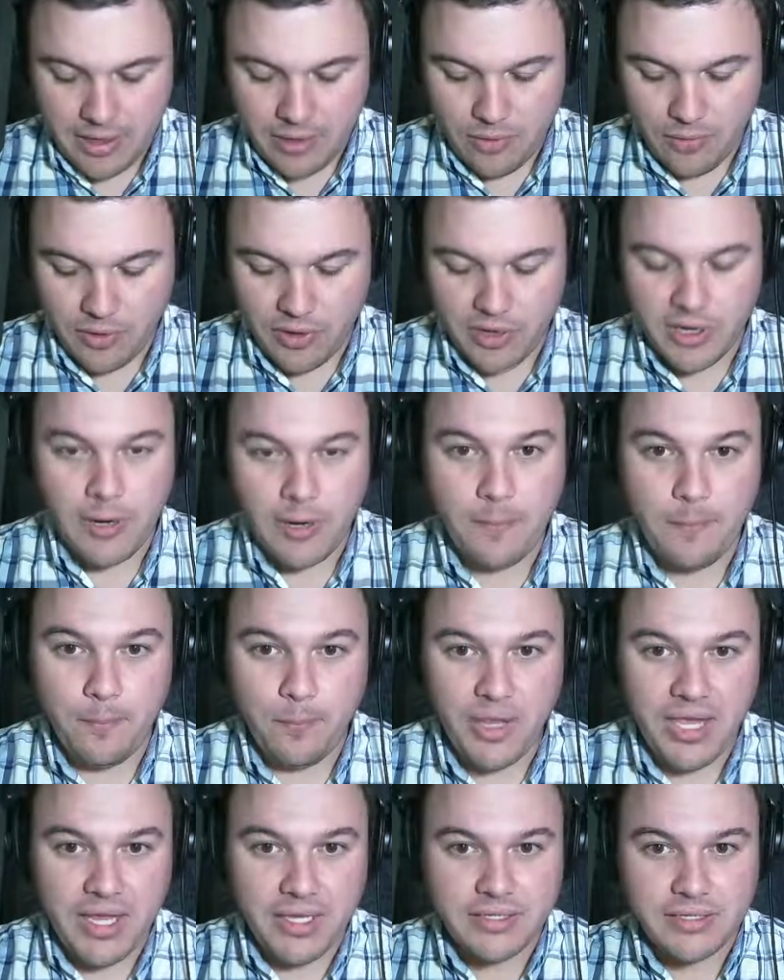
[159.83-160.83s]
We're going to
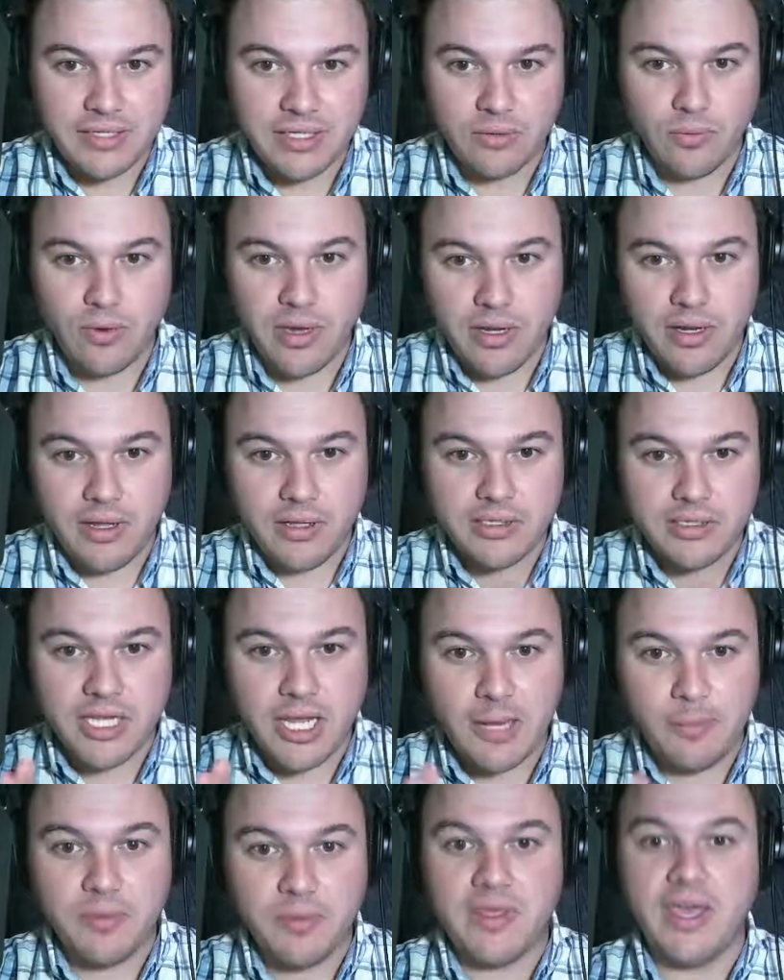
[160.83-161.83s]
paste it right on
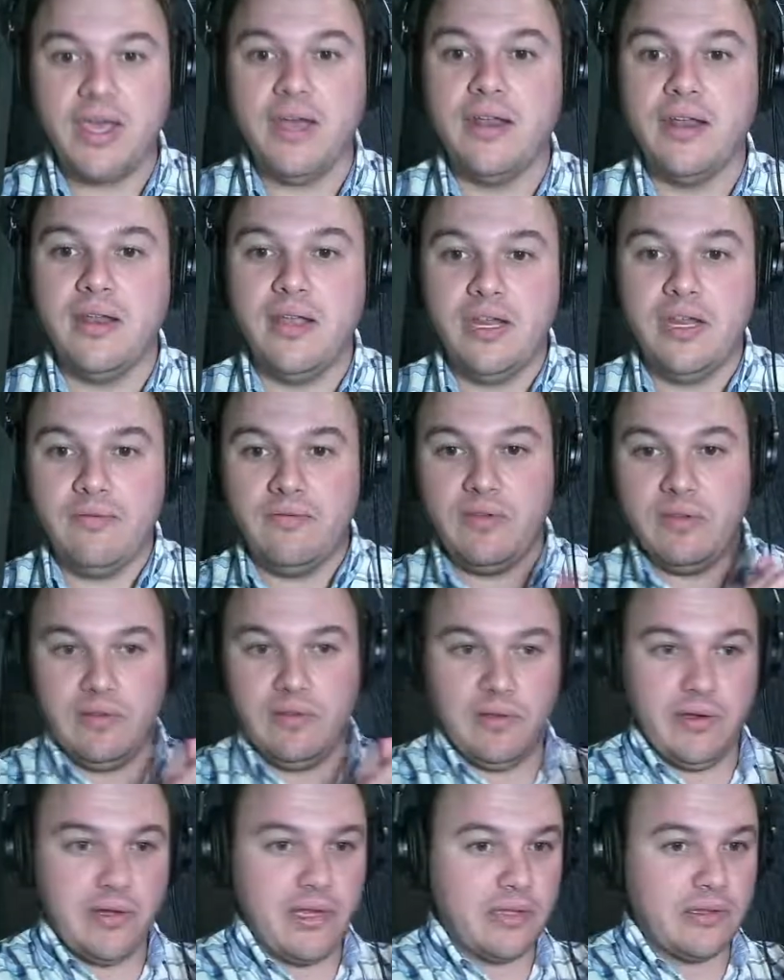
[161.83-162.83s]
top of that. And if you
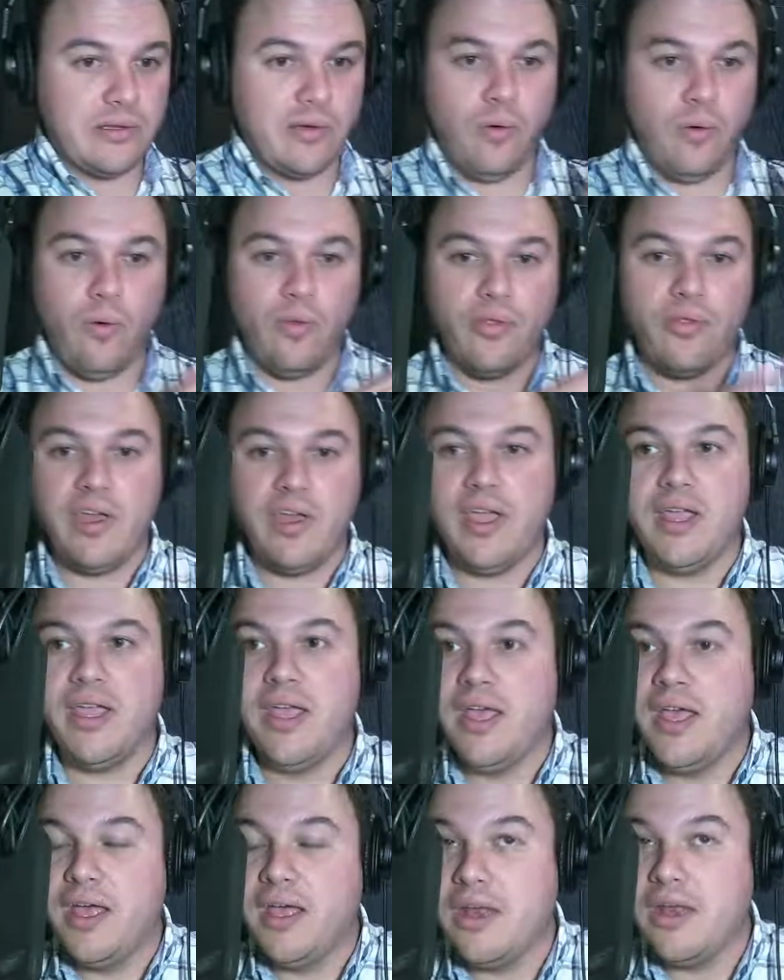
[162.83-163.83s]
look at the whole thing,
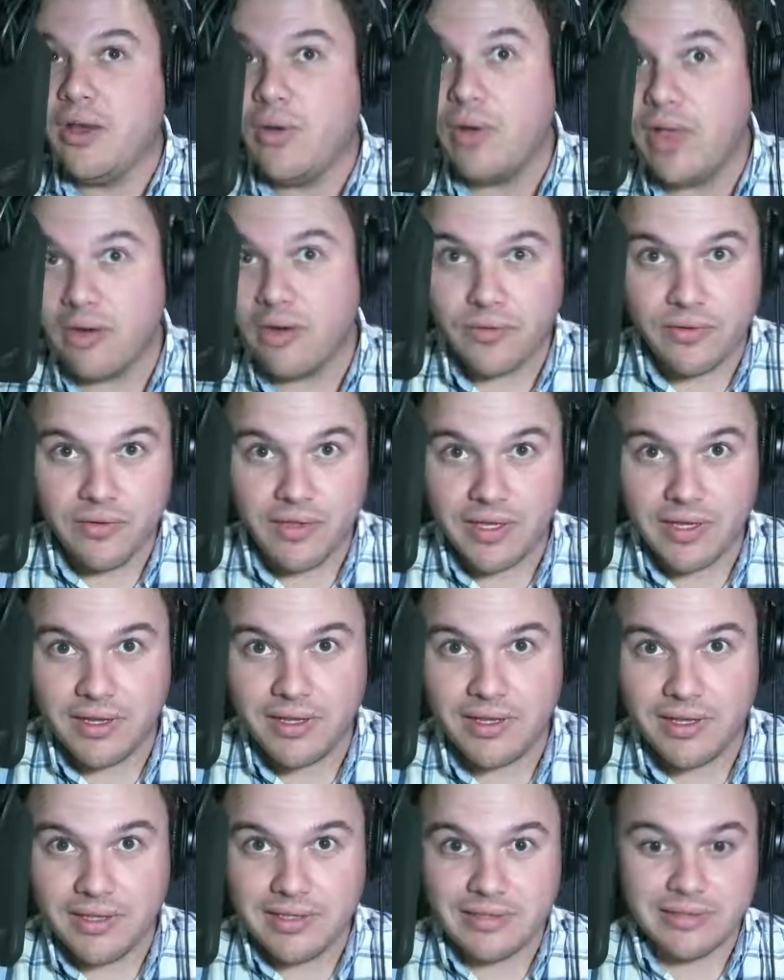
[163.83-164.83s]
now everything
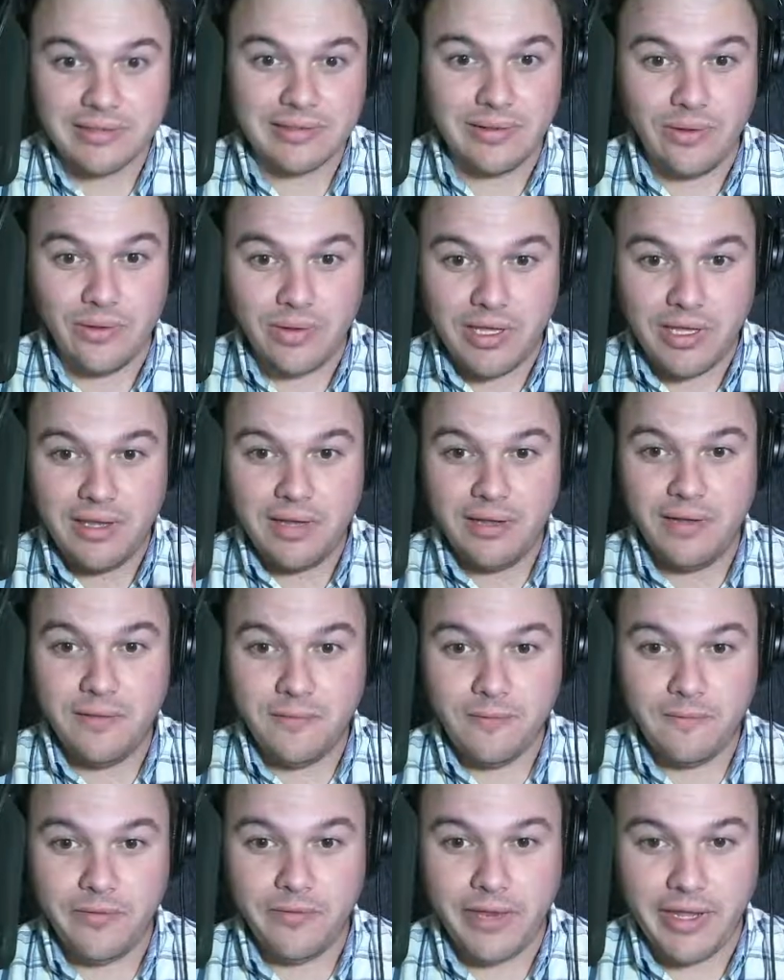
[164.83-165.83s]
is looking
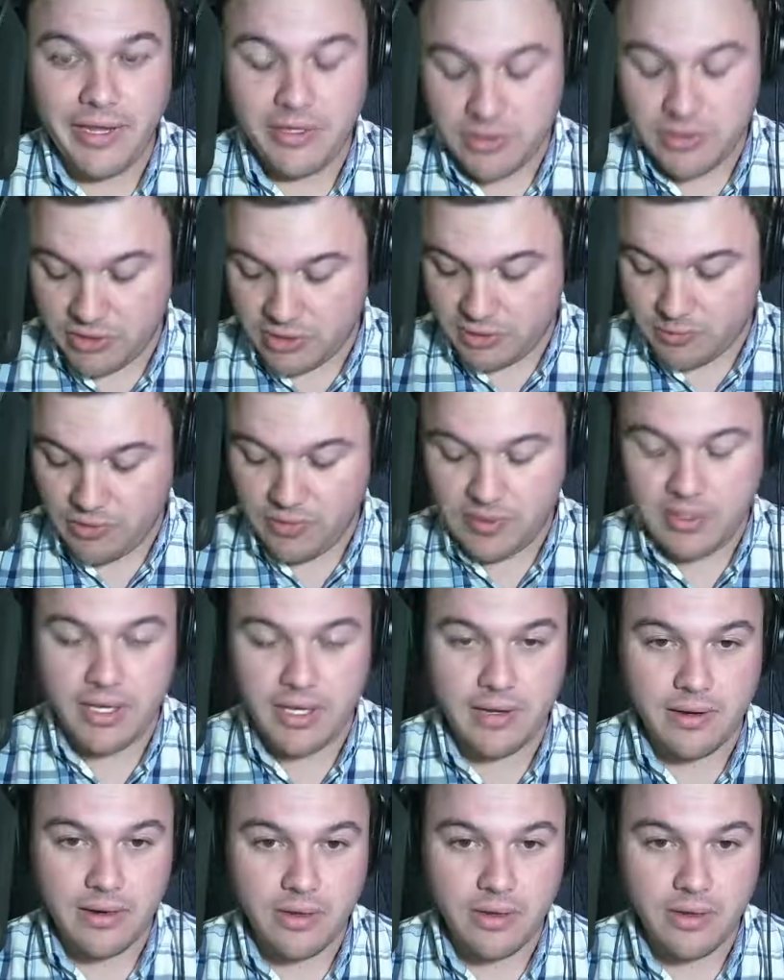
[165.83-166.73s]
nice and smooth again,